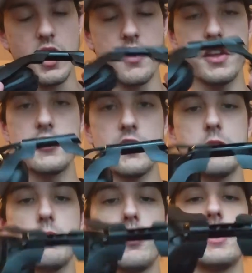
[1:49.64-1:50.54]
The
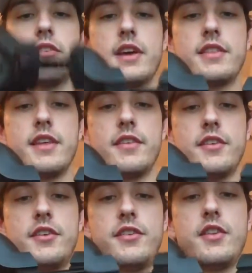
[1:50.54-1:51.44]
adjustability is like this,
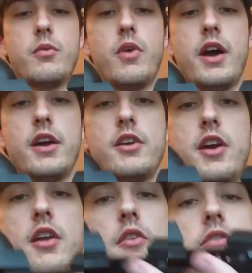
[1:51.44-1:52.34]
and you see the wire. I
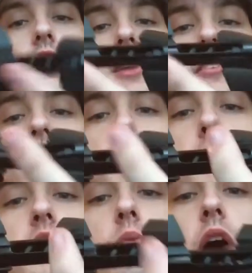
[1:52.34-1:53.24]
don't know if you can actually see it, but
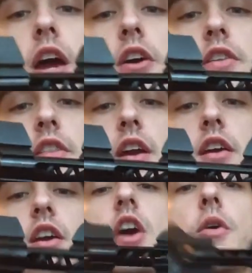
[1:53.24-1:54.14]
there's a wire in
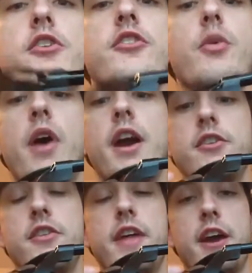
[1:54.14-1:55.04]
there, which is the wire
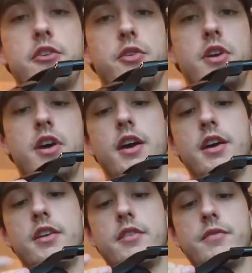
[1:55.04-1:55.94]
to the
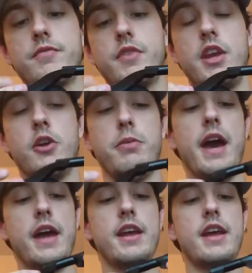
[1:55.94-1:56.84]
actual ear
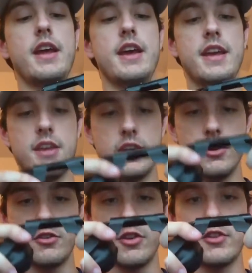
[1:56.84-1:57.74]
pad.
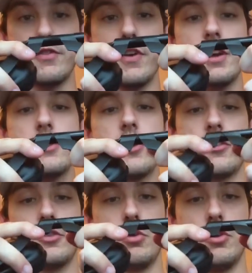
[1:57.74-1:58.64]
It's very
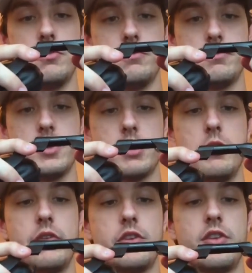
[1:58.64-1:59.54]
adjustable. You can
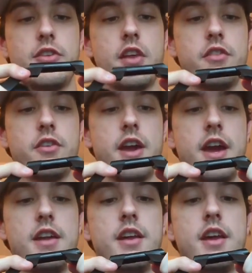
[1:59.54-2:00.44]
move it to the side of your
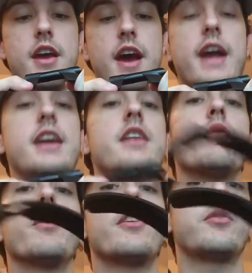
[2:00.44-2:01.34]
head. I could
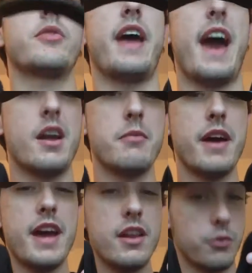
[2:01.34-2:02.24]
even wear this with a hat on
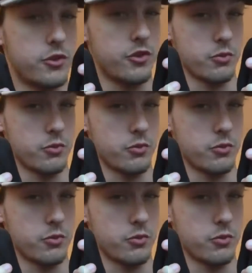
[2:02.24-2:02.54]
my head, which is